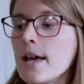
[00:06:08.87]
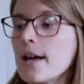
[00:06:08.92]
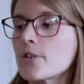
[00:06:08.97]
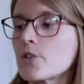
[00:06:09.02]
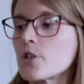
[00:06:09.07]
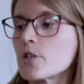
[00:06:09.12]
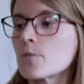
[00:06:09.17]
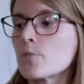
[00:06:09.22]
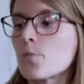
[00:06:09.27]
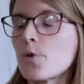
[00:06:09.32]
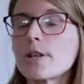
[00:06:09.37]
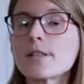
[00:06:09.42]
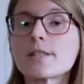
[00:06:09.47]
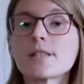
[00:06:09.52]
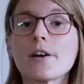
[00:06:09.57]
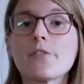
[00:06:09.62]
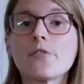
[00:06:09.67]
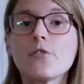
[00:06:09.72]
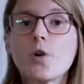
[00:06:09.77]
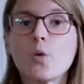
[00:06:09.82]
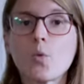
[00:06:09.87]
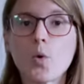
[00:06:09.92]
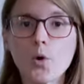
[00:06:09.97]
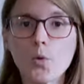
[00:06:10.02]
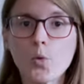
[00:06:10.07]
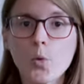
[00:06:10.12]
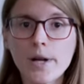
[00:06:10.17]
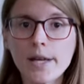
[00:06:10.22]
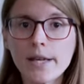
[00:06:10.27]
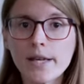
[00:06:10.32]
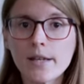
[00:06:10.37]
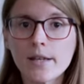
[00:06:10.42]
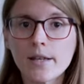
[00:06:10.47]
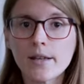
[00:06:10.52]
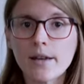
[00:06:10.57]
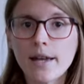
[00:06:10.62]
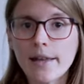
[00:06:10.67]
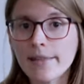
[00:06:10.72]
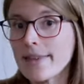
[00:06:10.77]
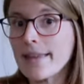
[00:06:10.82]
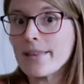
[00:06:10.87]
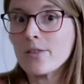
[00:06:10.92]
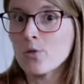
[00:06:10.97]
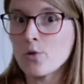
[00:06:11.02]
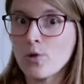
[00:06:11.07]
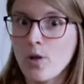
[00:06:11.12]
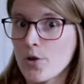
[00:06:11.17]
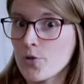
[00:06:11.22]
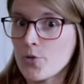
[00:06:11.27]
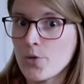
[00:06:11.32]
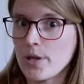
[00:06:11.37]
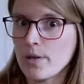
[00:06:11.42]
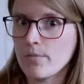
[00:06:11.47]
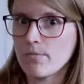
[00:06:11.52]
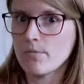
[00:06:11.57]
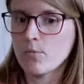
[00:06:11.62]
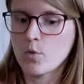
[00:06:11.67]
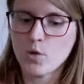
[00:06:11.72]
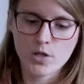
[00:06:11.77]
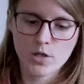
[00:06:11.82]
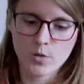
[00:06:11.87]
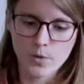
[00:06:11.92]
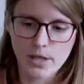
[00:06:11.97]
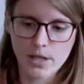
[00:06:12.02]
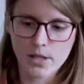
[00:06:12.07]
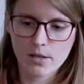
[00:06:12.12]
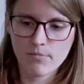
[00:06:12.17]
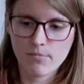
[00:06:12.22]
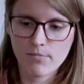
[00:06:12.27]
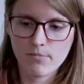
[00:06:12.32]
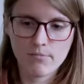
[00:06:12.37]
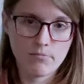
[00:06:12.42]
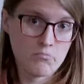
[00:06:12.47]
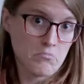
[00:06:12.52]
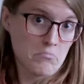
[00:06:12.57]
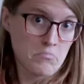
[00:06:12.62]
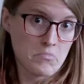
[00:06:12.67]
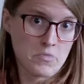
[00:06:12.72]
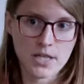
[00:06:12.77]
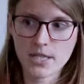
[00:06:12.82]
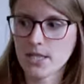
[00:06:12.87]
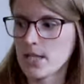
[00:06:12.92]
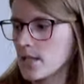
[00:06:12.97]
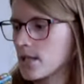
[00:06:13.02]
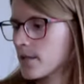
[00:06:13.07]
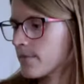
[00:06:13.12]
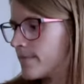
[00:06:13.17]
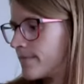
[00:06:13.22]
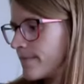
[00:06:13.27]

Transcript: just bring stuff for 1 week and then do laundry once a week. That's it.